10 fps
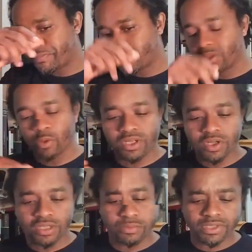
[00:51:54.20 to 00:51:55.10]
But we
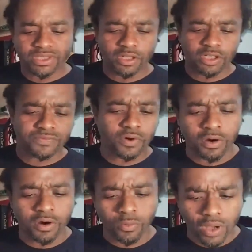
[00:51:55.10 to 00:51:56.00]
know that we search for
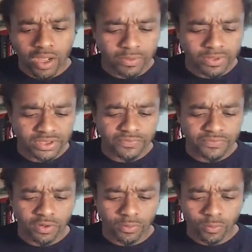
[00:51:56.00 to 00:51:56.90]
Hawah, we search
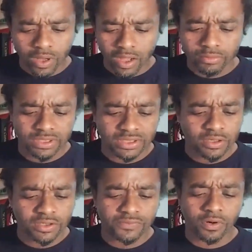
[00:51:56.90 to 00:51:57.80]
for Hawah, we search
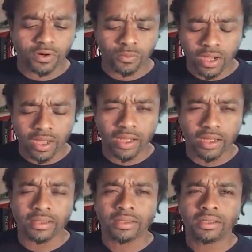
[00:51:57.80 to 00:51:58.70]
for Hawah.
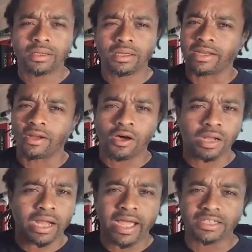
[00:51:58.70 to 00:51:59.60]
In all our
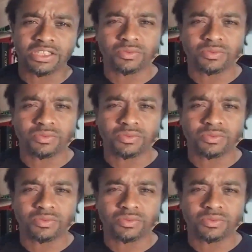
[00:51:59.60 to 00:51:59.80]
actions, we